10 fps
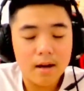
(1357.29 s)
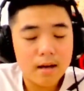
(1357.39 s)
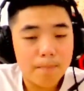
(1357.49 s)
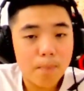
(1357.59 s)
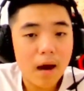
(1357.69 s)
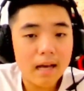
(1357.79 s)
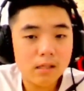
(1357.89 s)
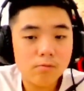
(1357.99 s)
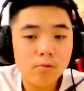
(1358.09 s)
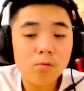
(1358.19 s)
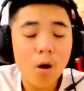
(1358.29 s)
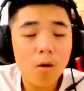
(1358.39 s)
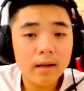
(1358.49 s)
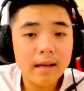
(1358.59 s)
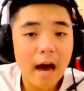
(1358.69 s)
the price will
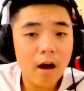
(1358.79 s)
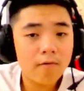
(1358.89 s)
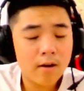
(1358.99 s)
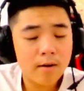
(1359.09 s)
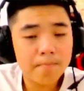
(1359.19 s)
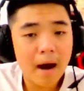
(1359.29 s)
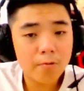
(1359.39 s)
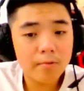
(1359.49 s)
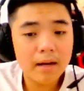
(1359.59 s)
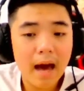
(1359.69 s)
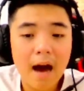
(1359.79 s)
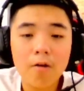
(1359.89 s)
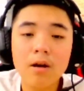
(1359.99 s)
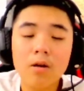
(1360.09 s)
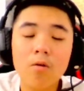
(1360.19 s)
going down very bad
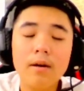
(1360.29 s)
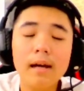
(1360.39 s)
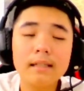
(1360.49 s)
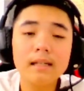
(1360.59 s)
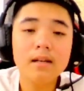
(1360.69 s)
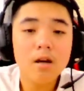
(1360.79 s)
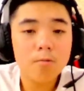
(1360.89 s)
without the connection,